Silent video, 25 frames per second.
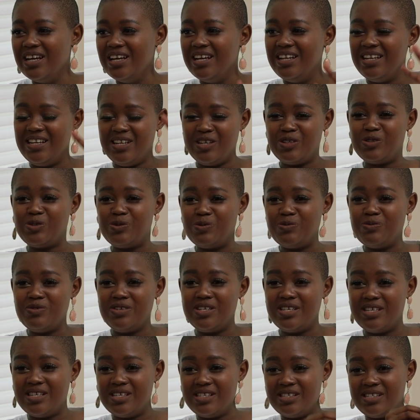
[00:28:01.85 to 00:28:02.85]
Next
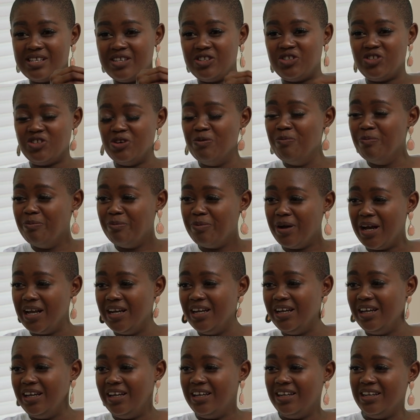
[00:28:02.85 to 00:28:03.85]
week he's a gym
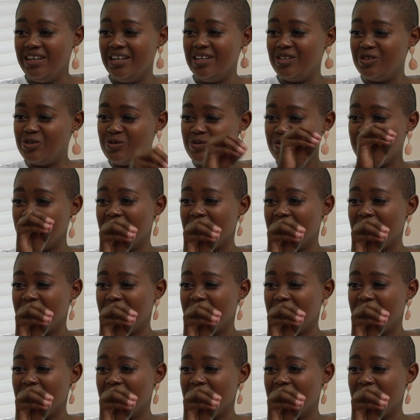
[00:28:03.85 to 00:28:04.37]
bunny. Next